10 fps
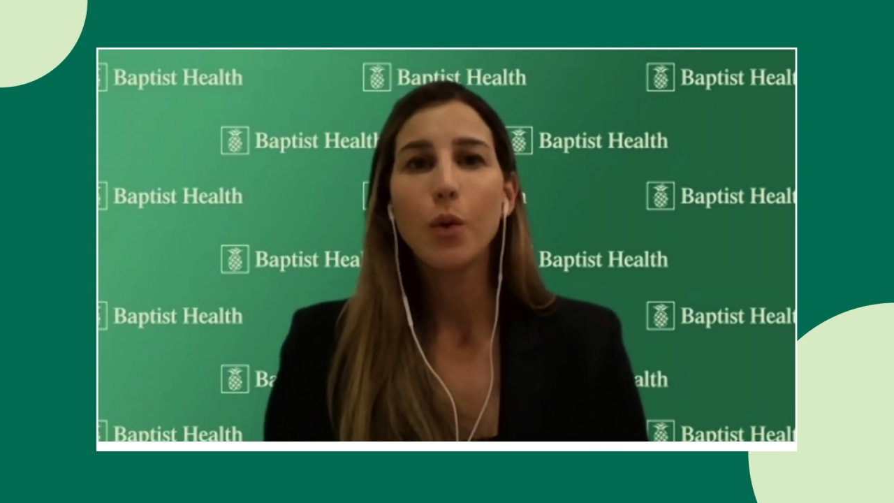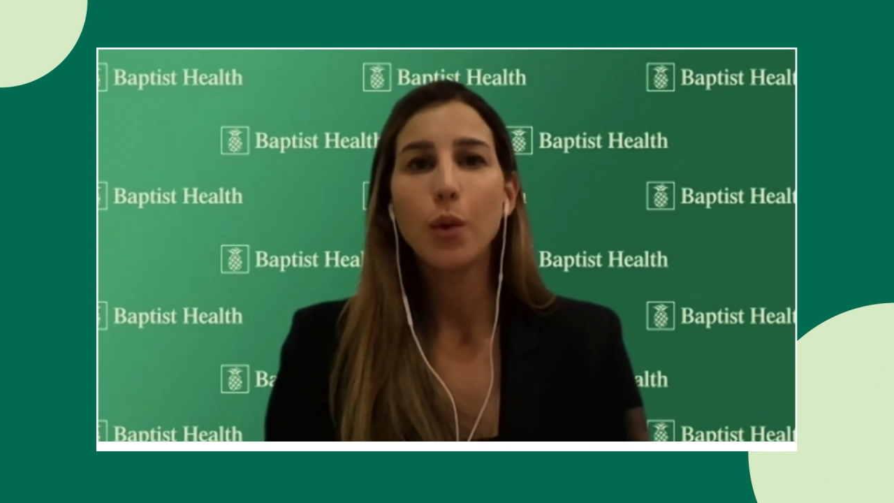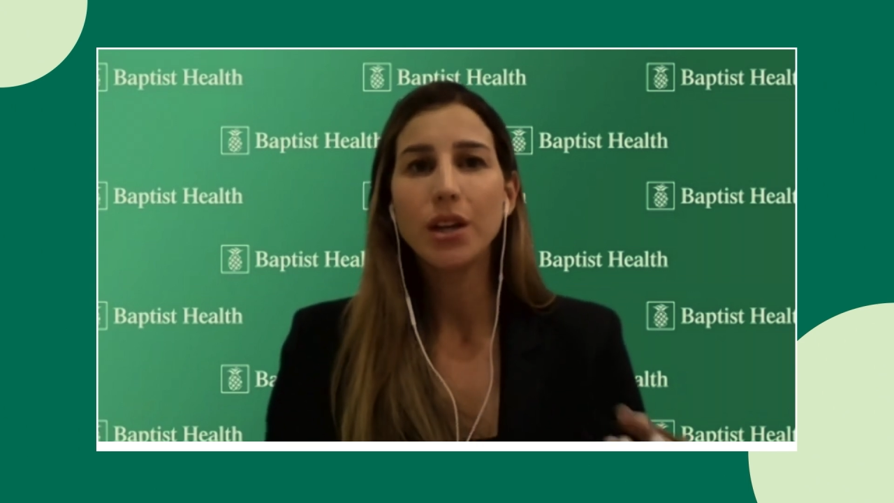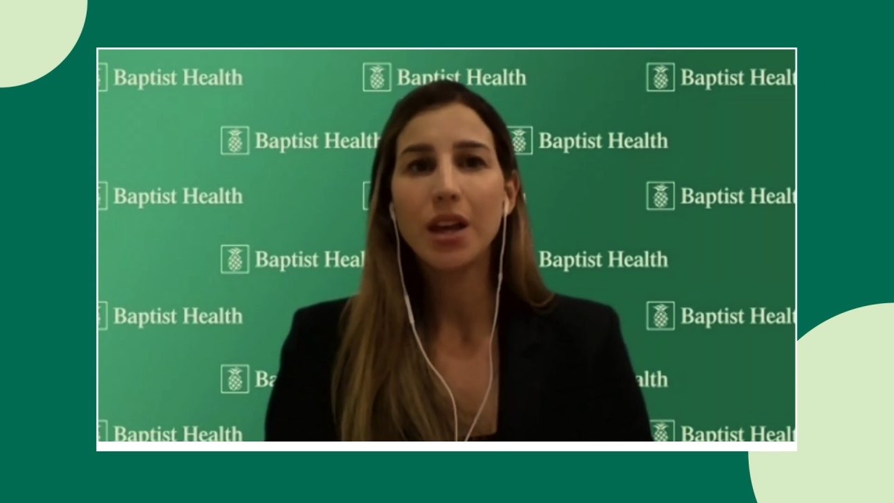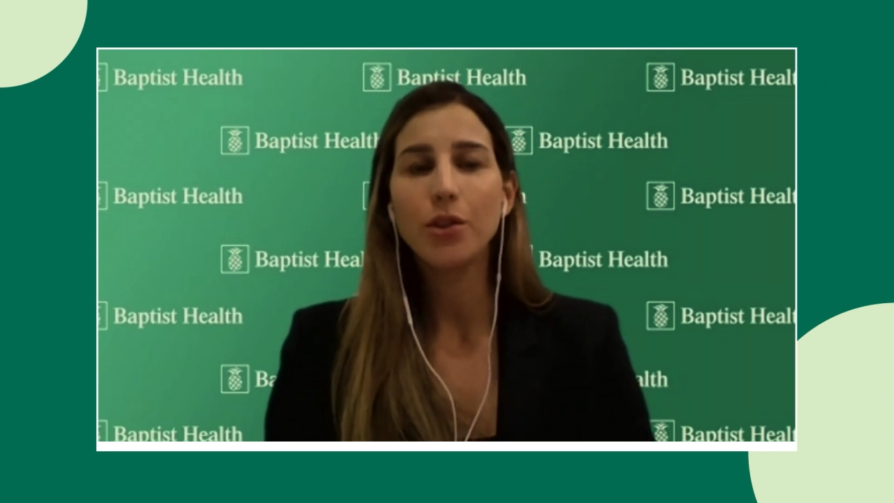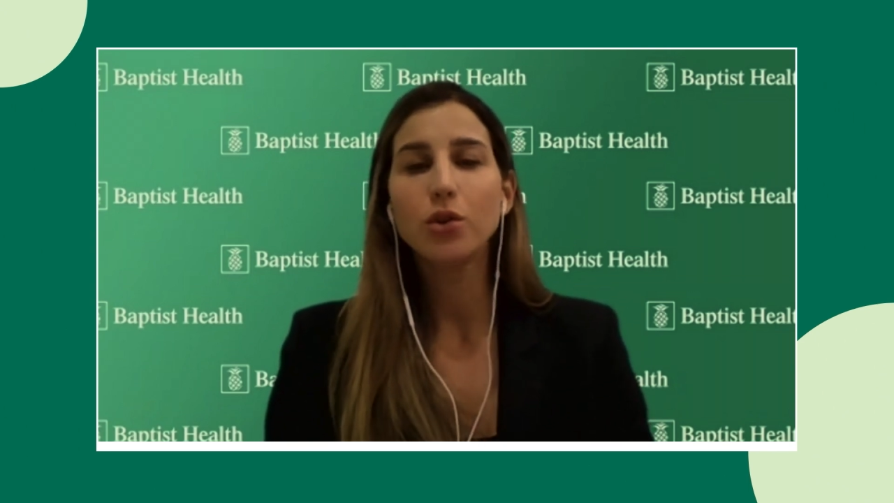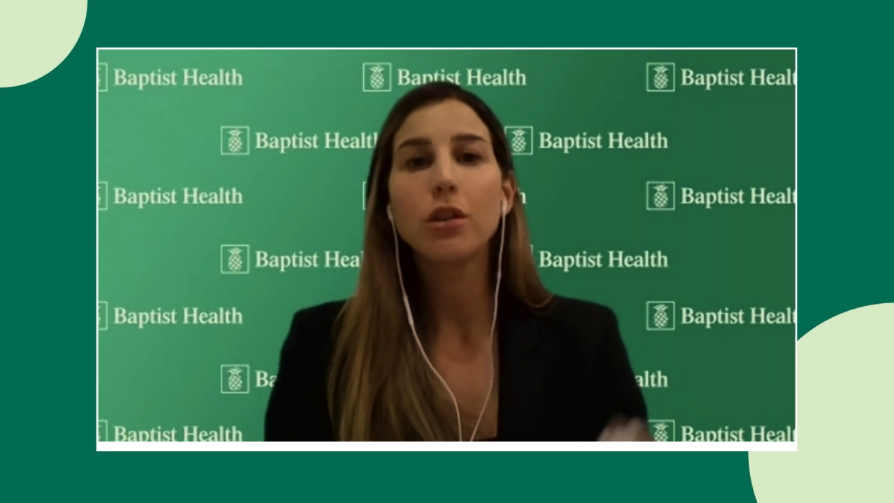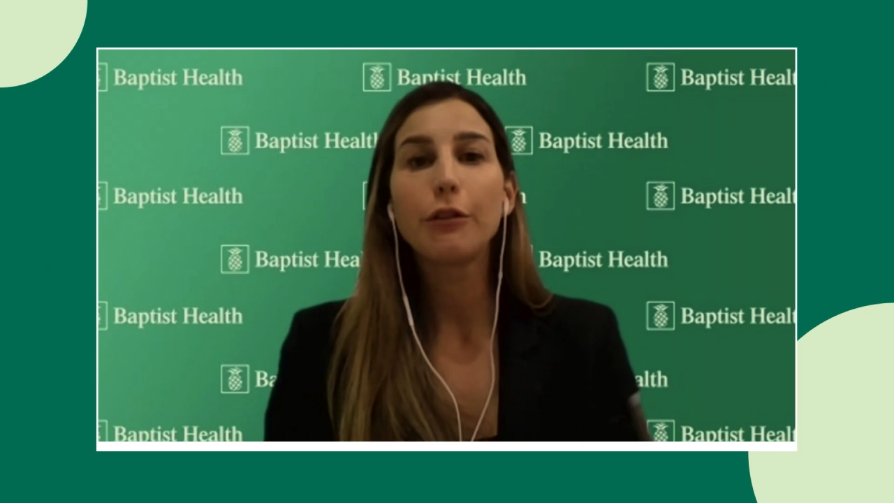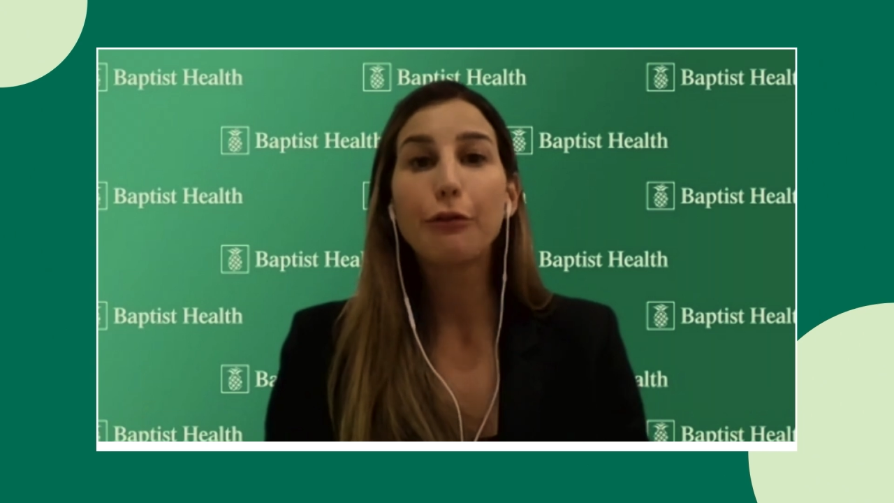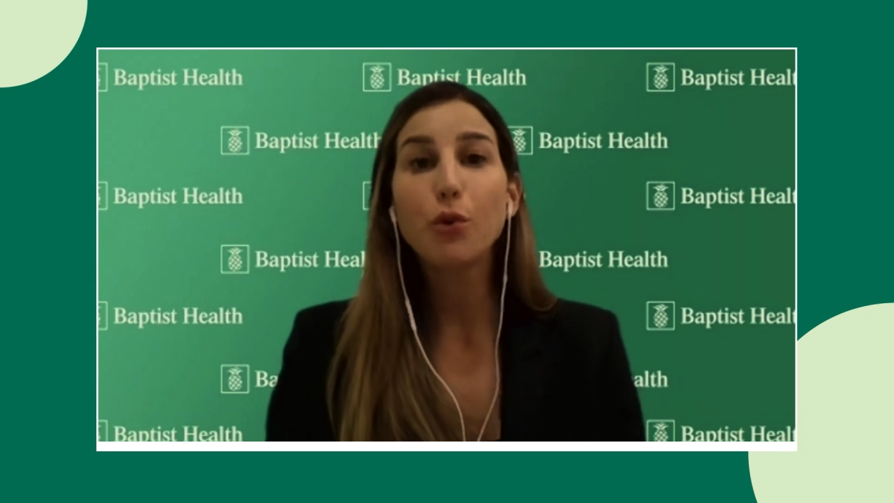which again, those are
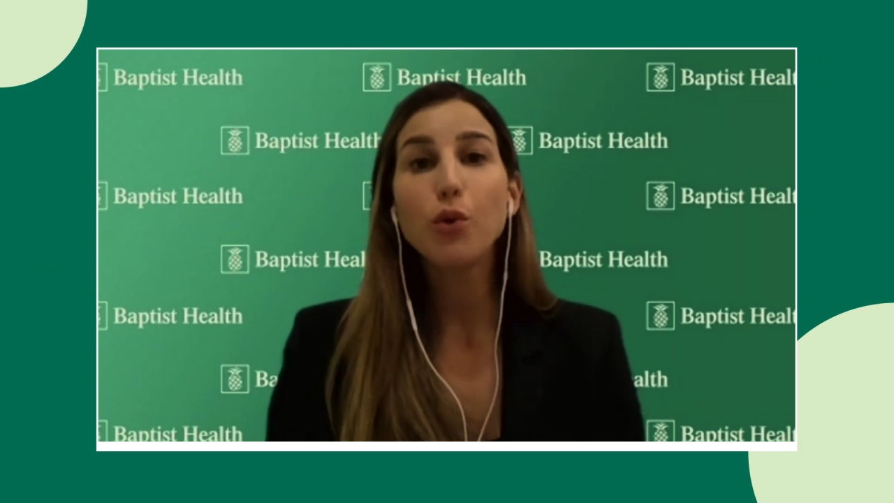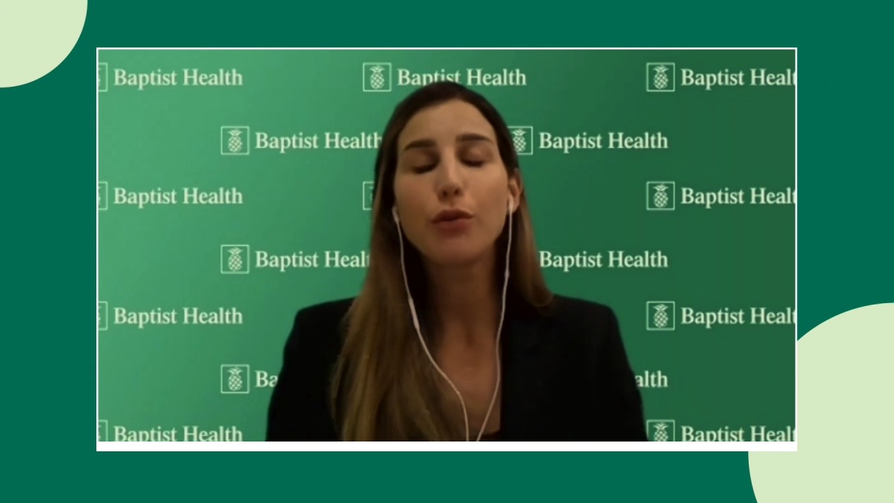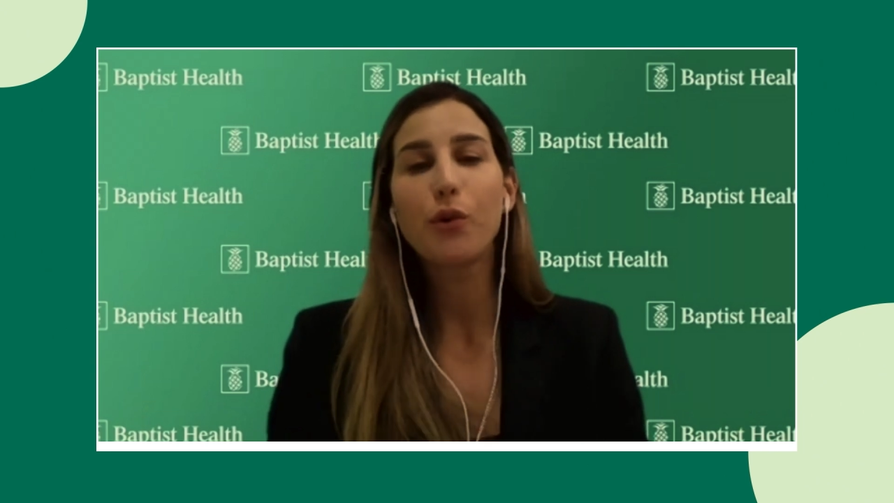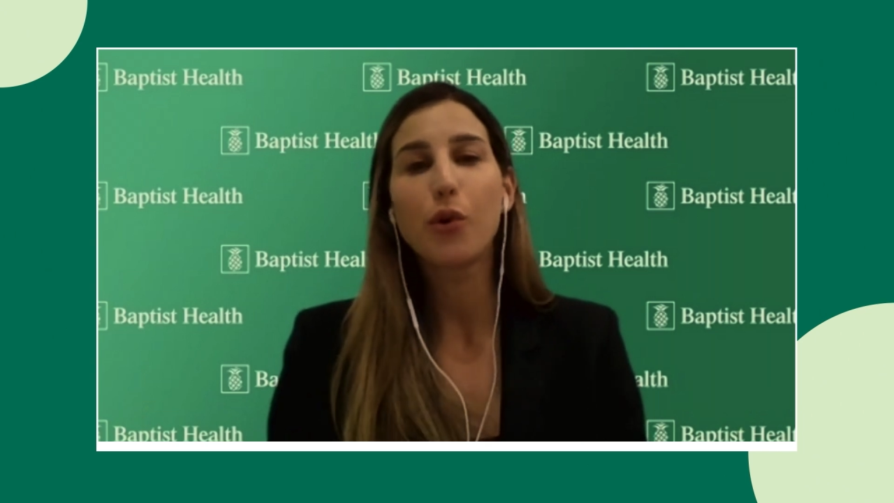the food